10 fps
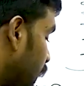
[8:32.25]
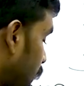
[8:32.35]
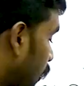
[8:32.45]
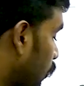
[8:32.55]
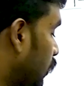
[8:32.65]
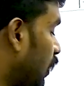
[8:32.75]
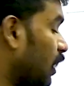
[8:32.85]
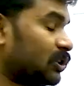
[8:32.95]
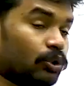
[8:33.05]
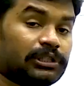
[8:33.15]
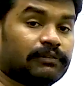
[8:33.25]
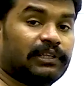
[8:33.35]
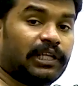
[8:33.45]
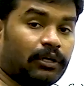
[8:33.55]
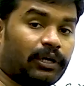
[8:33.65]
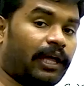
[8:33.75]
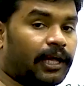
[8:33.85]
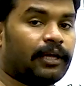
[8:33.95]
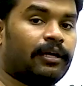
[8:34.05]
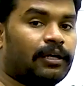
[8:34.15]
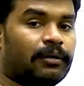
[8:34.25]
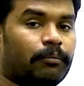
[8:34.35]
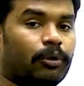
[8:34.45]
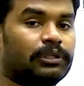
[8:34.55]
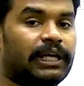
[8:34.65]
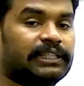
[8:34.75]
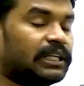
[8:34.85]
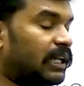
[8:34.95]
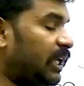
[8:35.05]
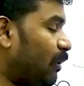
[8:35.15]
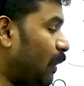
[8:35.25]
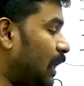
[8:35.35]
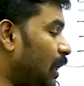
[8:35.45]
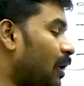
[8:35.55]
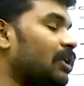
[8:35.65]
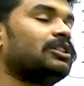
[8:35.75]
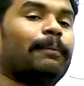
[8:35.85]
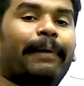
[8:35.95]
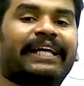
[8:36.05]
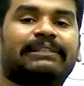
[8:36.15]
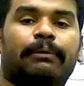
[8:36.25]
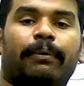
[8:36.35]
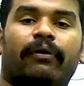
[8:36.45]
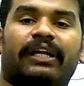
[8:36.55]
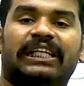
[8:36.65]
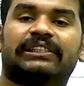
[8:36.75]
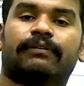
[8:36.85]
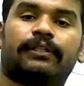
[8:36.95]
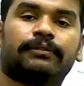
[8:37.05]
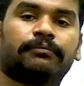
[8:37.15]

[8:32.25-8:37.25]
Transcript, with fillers: Now the source will think, okay, both guys are equal, so maximum power transfer.